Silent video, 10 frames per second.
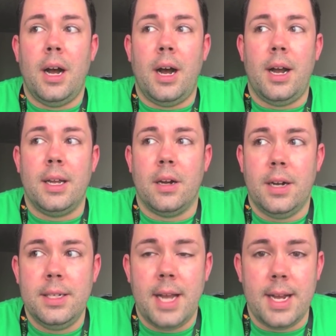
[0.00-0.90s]
I
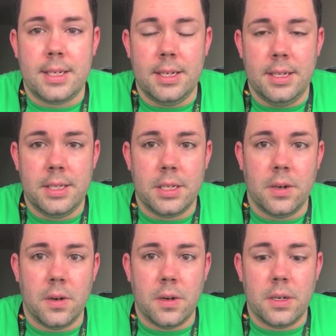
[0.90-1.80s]
contacted
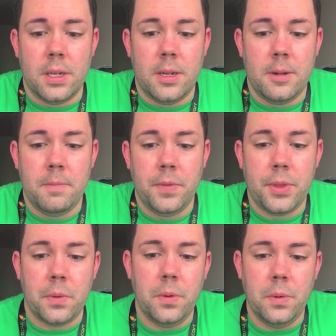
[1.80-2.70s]
Instacart
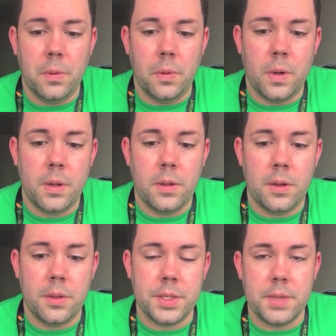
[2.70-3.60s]
through
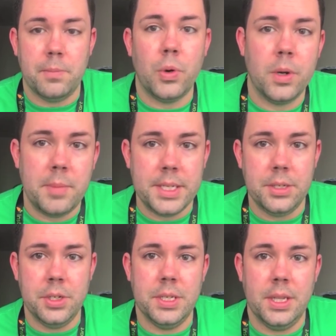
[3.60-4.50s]
the support
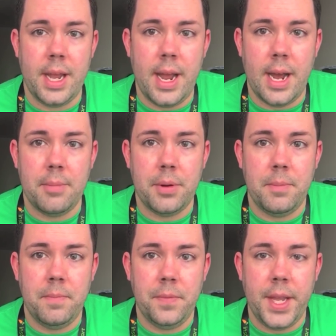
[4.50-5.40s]
messages in the app,
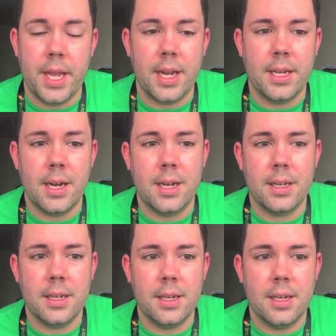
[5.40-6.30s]
and I got
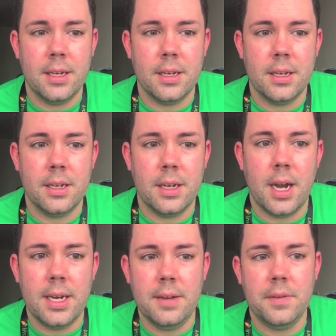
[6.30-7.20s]

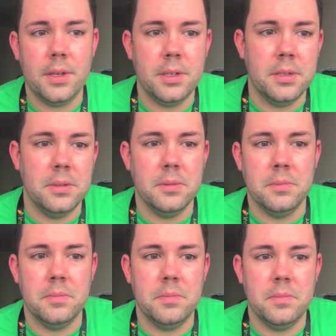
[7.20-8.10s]
kind of a
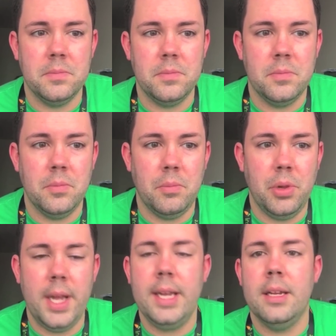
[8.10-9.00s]

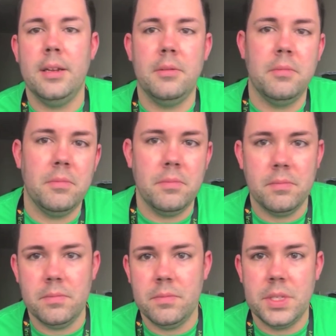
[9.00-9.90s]
blanket
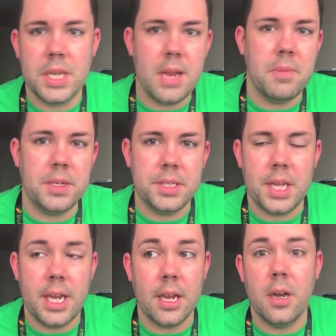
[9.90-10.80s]
statement
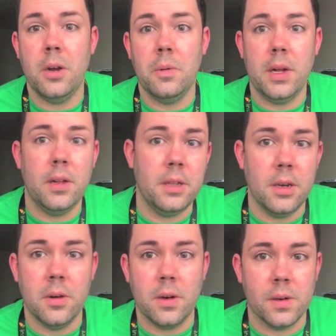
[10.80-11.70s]
saying, oh,
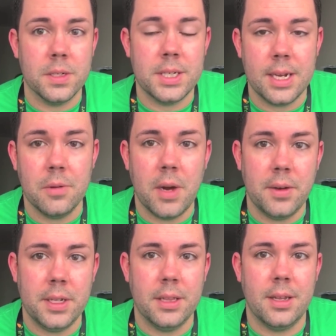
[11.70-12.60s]
well, cards take a while
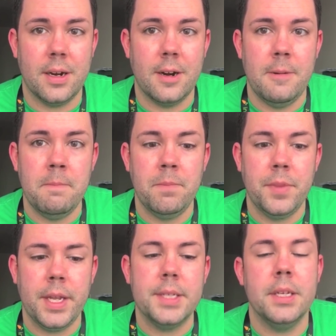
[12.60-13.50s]
to get there.
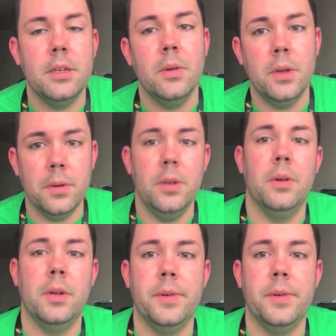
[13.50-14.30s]
And I said, no, you don't